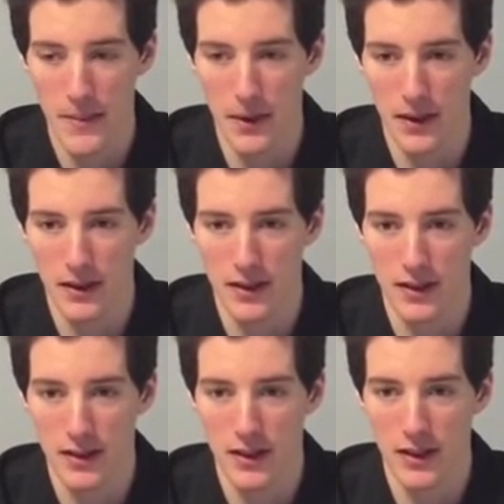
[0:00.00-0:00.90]
But
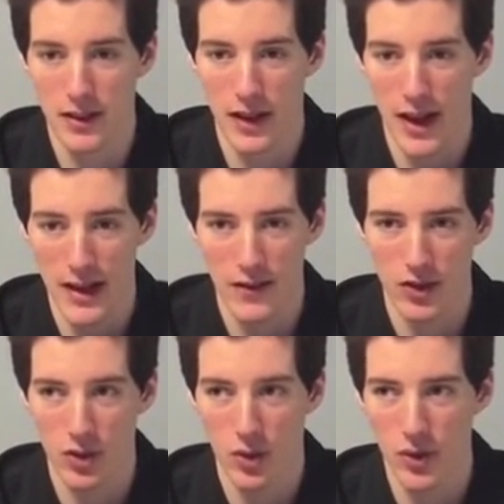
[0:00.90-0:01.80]
I have a
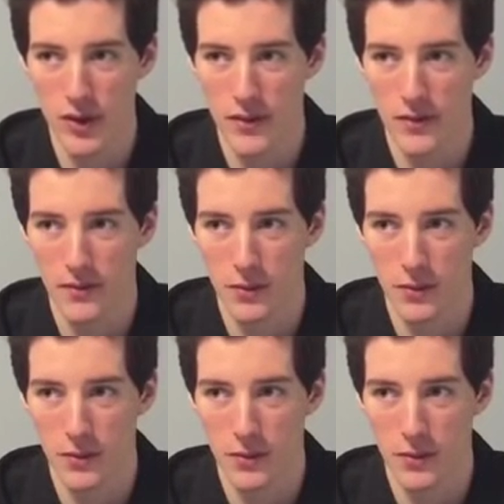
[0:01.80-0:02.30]
story.